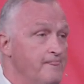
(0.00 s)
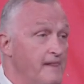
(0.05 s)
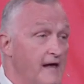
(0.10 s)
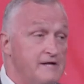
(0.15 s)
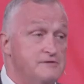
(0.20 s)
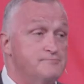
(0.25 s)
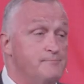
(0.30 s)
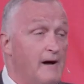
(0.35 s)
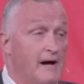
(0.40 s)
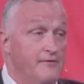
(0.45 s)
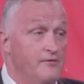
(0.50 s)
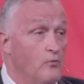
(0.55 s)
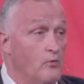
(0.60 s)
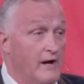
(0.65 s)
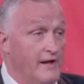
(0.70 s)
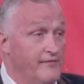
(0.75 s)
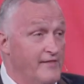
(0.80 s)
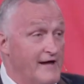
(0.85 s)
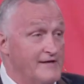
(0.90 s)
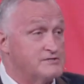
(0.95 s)
That's, by the
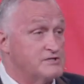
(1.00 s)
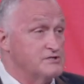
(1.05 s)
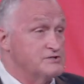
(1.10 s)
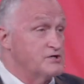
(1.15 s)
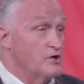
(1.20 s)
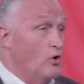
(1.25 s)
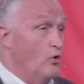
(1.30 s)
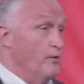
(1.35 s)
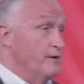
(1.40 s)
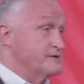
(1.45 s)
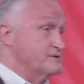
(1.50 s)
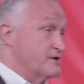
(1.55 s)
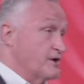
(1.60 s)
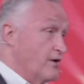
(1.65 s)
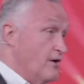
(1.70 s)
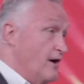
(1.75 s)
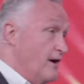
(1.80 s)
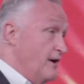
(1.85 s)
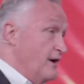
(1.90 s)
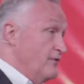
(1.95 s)
way, that's as old as the
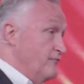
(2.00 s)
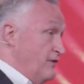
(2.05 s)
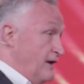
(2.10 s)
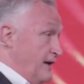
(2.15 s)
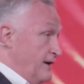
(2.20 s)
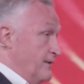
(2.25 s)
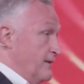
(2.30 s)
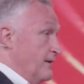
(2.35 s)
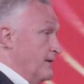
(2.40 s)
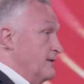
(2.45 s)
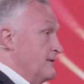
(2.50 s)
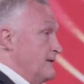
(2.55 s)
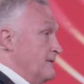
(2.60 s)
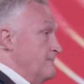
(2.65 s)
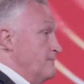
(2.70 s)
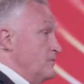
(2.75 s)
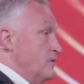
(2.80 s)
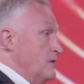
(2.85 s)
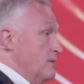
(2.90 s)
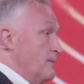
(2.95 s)
Garden of Eden.
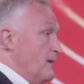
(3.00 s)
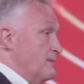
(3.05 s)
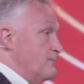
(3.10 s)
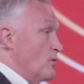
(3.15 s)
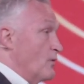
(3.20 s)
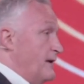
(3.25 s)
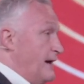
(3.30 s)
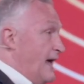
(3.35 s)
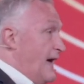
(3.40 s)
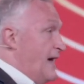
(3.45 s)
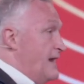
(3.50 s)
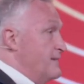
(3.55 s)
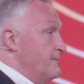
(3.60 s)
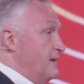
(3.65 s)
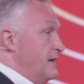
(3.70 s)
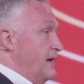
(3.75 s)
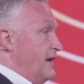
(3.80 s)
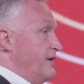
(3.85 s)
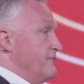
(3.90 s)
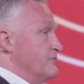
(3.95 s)
You remember when Adam
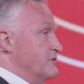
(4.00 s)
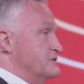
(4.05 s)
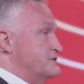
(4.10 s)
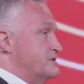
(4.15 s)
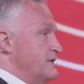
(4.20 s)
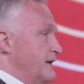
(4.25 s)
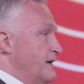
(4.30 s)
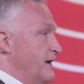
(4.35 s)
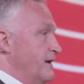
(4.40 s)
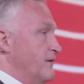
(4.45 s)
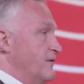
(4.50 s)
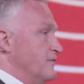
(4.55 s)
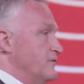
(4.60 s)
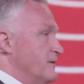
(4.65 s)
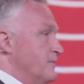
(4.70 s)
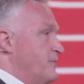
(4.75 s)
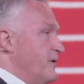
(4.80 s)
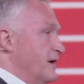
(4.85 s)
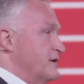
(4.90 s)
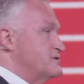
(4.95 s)
and Eve, when sin entered
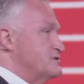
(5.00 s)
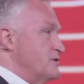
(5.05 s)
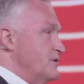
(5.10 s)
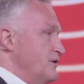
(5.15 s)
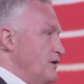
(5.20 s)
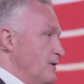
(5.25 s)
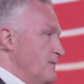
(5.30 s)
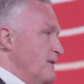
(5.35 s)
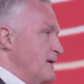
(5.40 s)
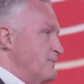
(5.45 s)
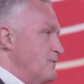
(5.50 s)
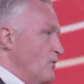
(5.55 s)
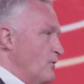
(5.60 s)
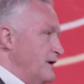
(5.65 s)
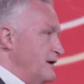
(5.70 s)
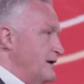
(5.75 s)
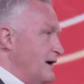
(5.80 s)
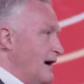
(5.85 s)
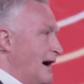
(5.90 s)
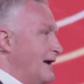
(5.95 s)
the picture, and you remember
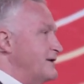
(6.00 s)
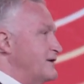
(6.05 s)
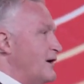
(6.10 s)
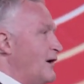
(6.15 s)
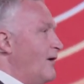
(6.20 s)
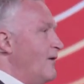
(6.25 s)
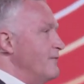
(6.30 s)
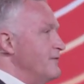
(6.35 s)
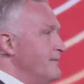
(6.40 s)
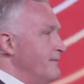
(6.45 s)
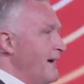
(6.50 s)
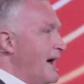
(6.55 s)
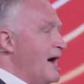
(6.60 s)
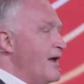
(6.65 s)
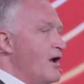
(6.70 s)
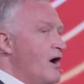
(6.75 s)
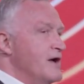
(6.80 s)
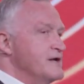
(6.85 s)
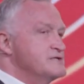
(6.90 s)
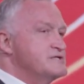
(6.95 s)
when God called them
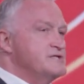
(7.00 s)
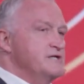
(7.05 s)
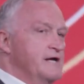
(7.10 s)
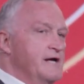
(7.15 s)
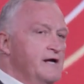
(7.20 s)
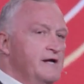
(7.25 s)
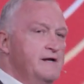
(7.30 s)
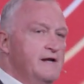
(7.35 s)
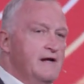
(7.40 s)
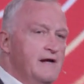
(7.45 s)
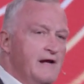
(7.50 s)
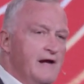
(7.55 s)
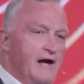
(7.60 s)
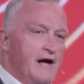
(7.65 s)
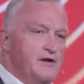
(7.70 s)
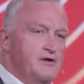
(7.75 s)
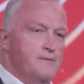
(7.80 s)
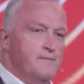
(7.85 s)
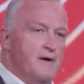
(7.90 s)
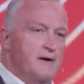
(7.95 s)
out on sin,
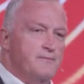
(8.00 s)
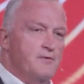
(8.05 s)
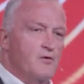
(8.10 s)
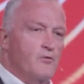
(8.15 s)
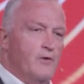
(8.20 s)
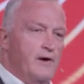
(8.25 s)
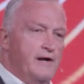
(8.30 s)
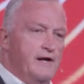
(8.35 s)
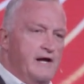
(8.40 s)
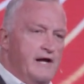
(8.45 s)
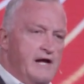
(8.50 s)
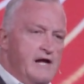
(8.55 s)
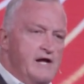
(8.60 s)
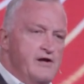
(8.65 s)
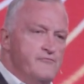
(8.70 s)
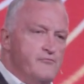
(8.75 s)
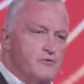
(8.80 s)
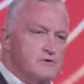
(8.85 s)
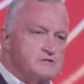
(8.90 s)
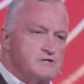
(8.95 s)
and you remember when
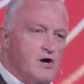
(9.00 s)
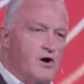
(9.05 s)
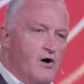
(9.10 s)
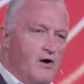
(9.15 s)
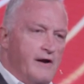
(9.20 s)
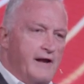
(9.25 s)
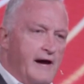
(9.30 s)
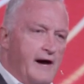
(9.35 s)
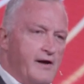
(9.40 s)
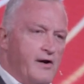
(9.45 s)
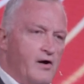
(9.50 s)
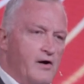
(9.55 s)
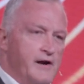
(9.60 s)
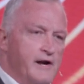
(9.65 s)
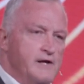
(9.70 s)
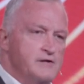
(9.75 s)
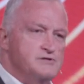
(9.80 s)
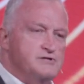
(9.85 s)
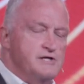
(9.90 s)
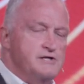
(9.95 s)
Eve was called out on
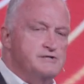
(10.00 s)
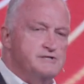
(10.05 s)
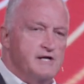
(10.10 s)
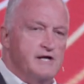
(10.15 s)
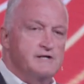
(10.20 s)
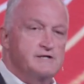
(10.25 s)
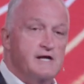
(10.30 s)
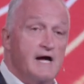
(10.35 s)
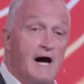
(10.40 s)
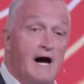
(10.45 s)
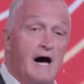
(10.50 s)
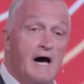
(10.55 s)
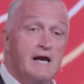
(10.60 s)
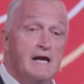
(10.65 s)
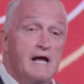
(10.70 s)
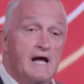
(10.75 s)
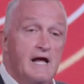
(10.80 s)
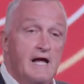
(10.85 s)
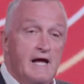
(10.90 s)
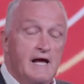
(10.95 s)
it? She said, God,